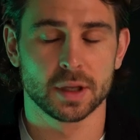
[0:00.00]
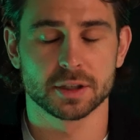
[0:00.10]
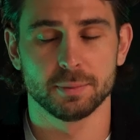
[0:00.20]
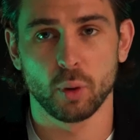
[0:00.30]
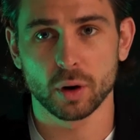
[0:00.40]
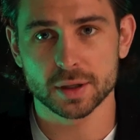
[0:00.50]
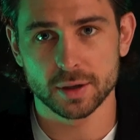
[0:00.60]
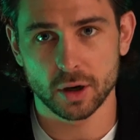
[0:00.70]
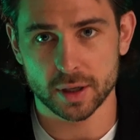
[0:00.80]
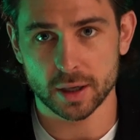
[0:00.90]
It's important to
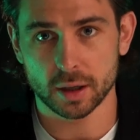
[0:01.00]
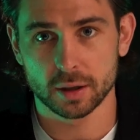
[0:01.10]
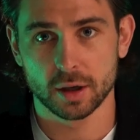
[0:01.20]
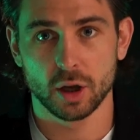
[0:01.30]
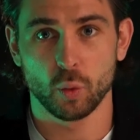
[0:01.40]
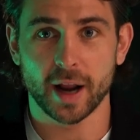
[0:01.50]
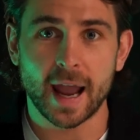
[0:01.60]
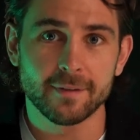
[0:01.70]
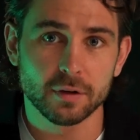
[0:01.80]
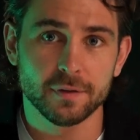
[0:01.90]
note here,
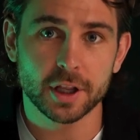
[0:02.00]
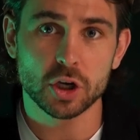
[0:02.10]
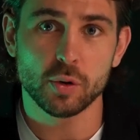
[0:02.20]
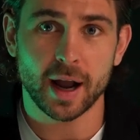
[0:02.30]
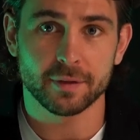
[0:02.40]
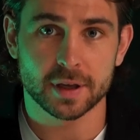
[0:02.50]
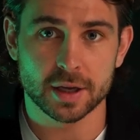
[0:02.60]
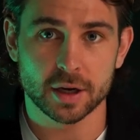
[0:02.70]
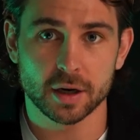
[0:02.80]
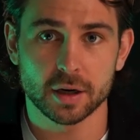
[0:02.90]
whatever video you have
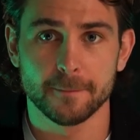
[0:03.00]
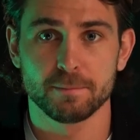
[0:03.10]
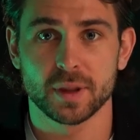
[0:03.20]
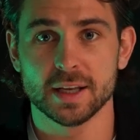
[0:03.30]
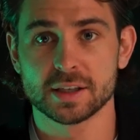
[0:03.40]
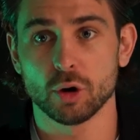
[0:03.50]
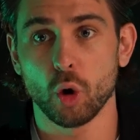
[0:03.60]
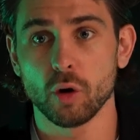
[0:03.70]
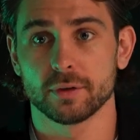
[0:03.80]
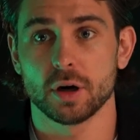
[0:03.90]
here is the
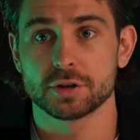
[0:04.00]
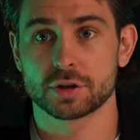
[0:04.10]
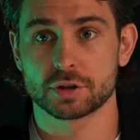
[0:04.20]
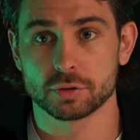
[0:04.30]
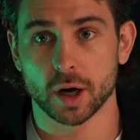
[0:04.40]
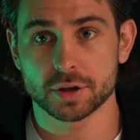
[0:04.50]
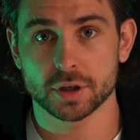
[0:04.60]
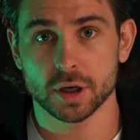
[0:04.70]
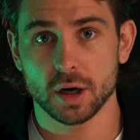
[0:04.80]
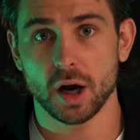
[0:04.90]
overall
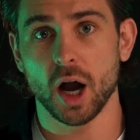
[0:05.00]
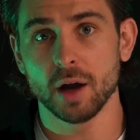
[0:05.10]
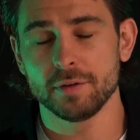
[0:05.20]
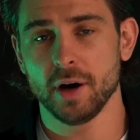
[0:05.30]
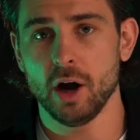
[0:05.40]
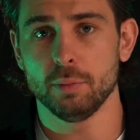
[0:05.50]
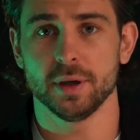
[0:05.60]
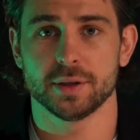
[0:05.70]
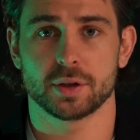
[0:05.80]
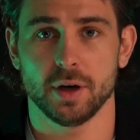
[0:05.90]
structure of your
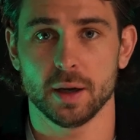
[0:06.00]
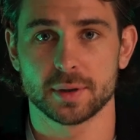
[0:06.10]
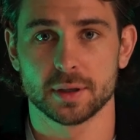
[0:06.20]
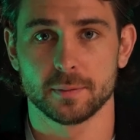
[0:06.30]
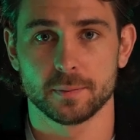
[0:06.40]
output script.